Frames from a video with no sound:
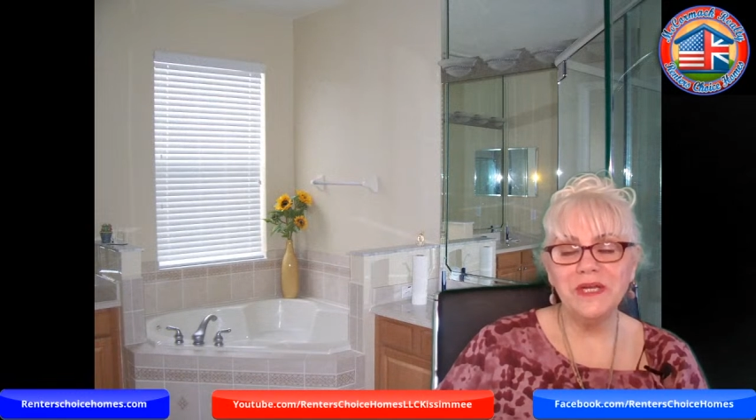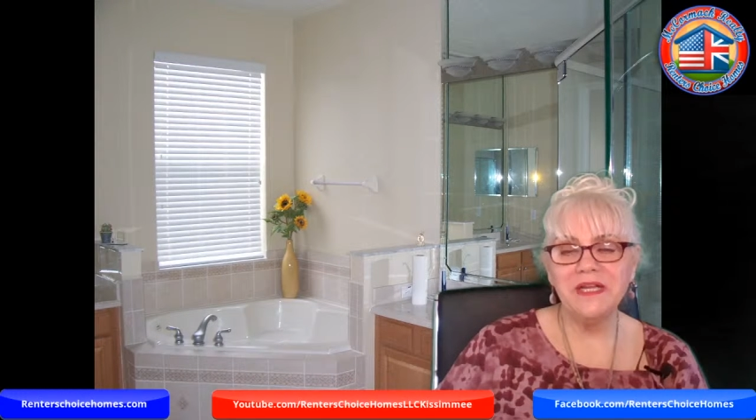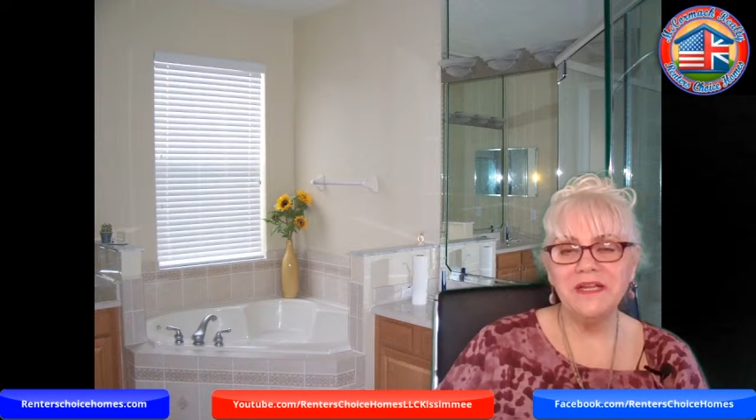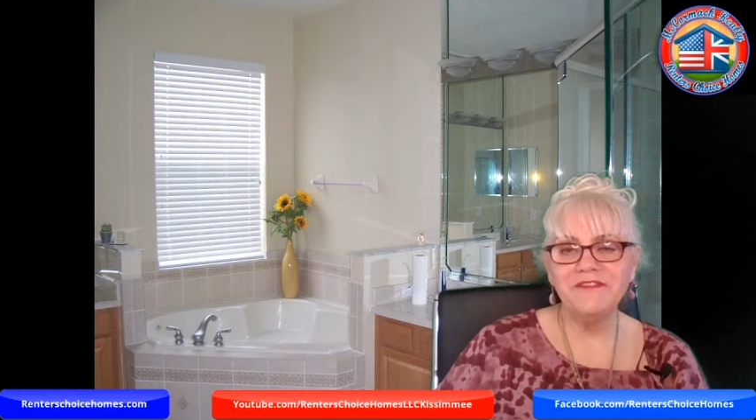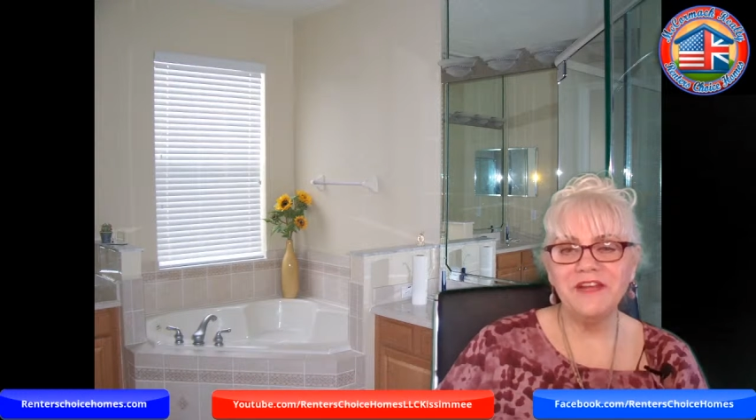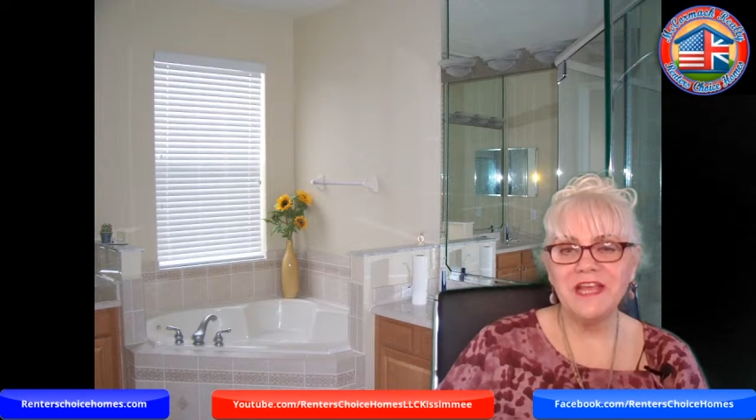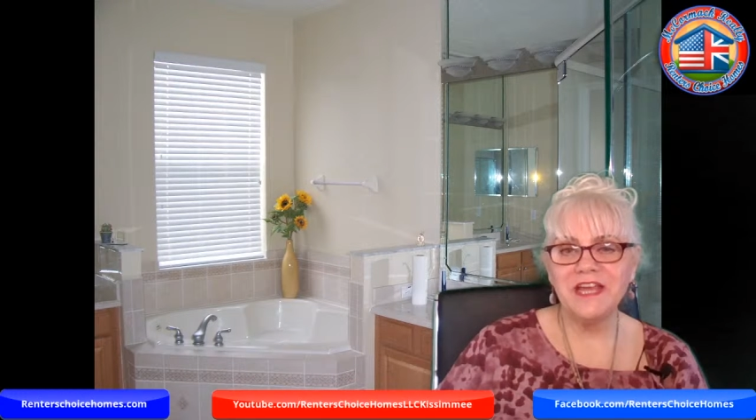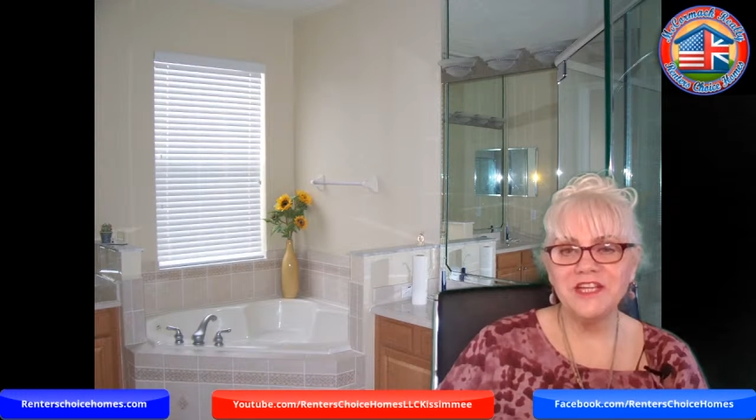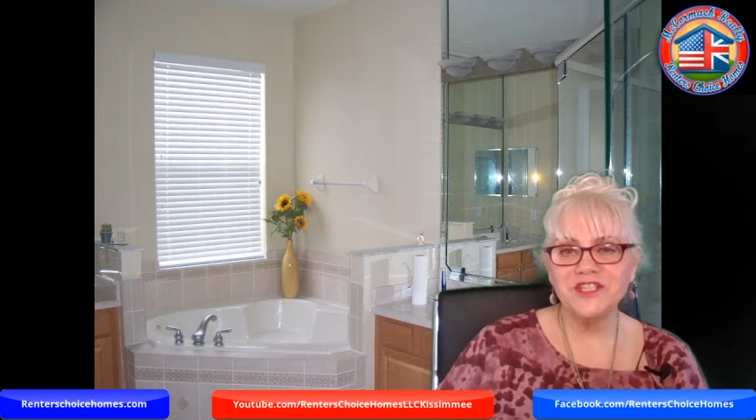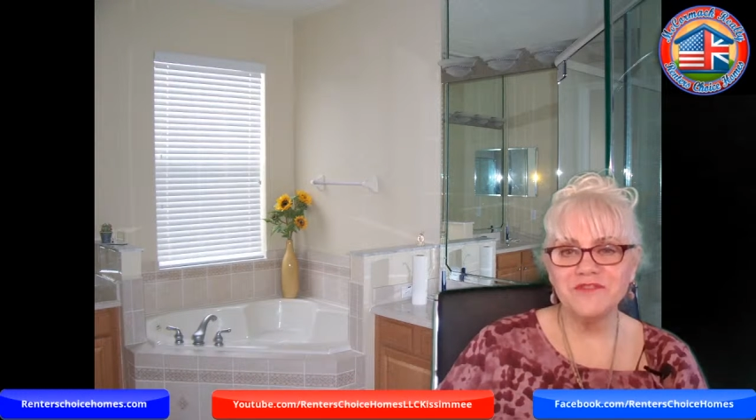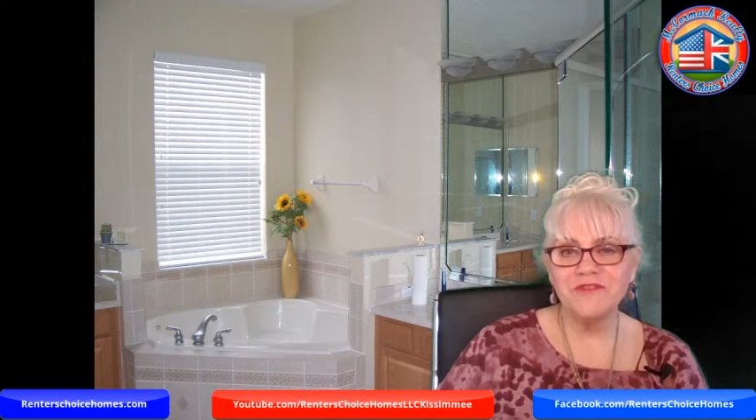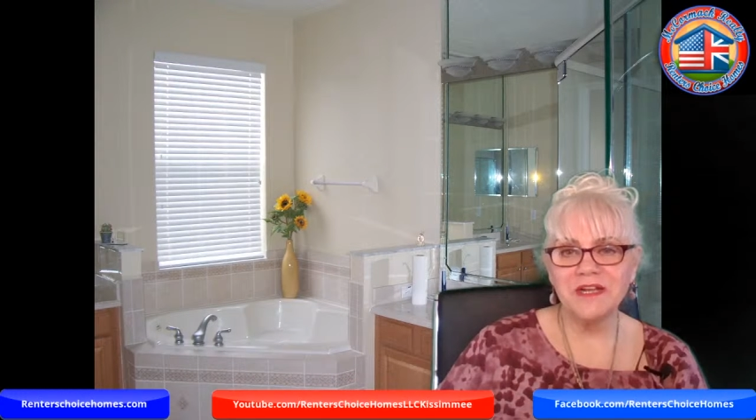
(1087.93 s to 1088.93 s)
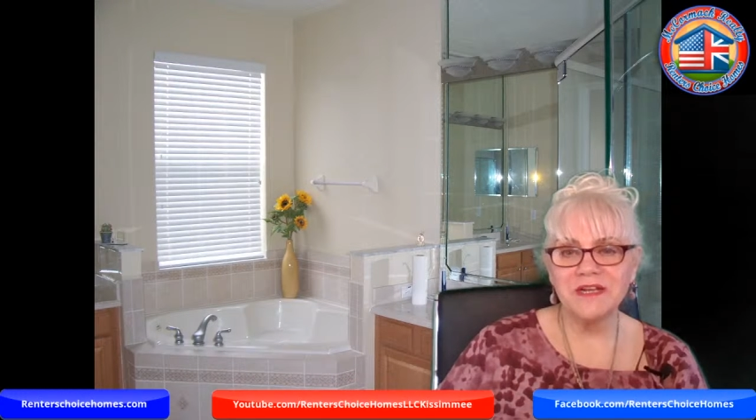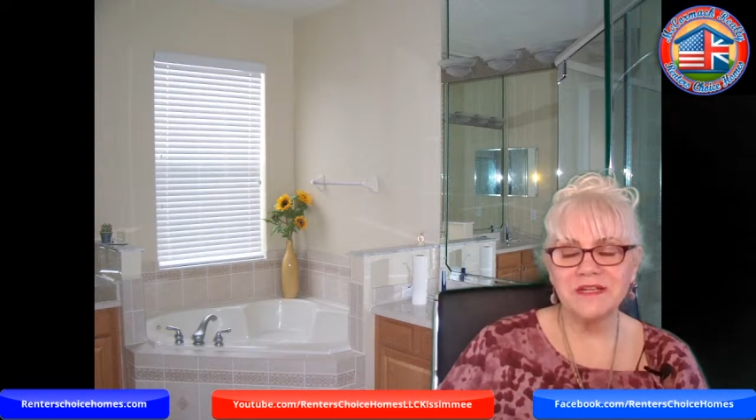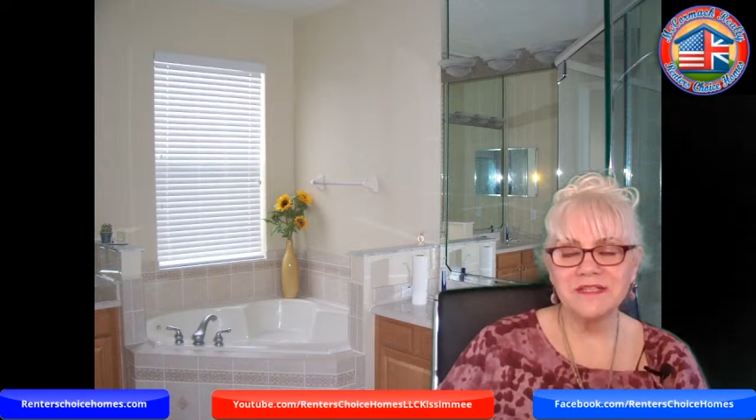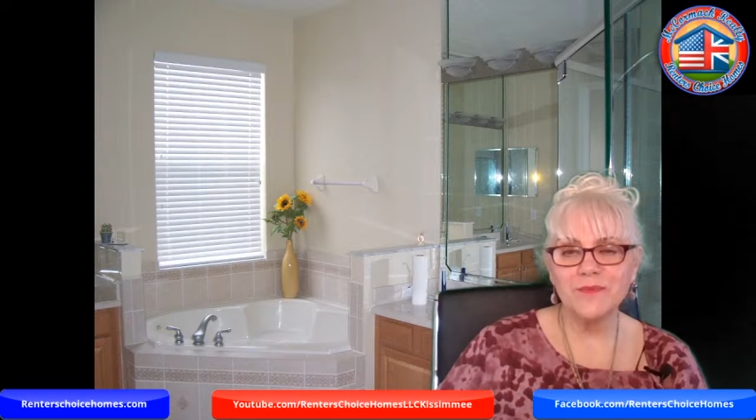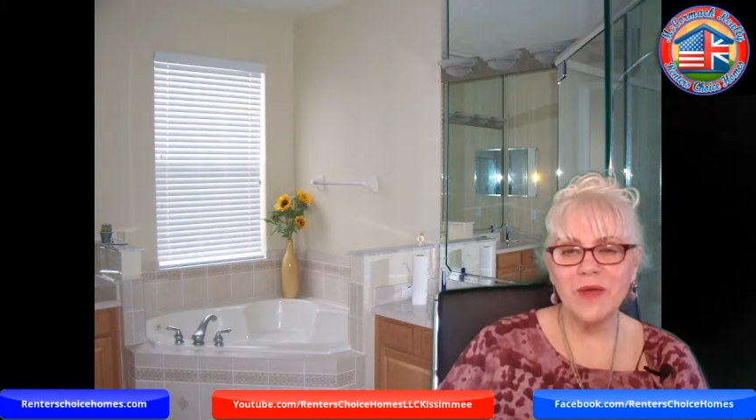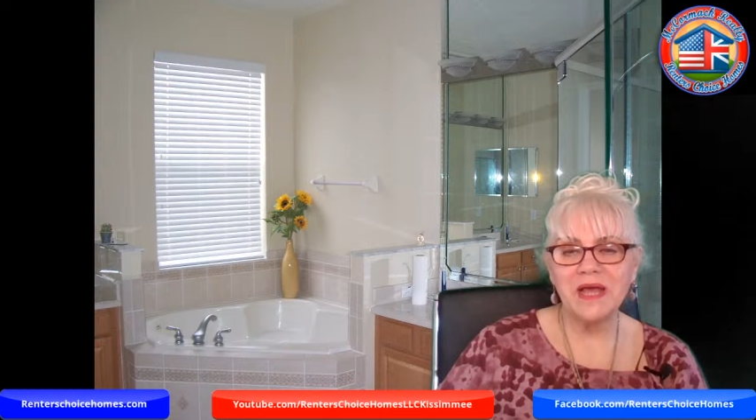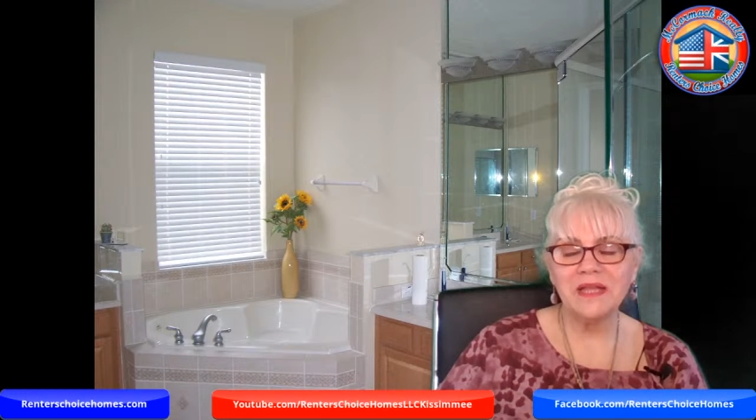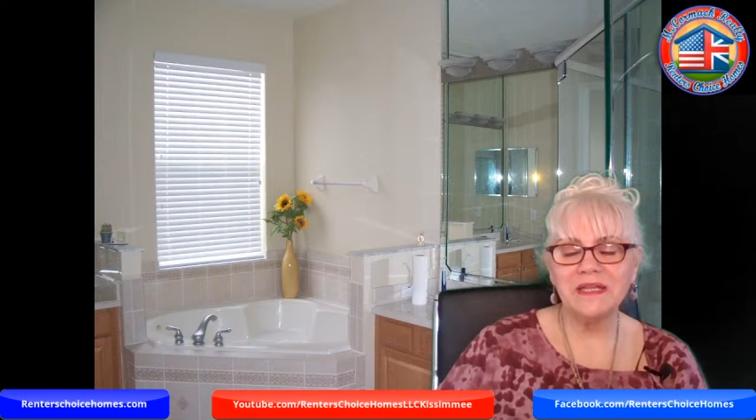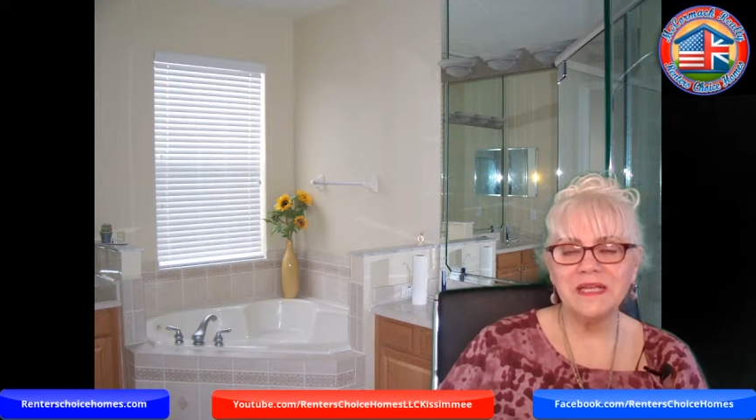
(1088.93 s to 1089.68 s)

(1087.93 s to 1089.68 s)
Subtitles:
in a vacation rental as well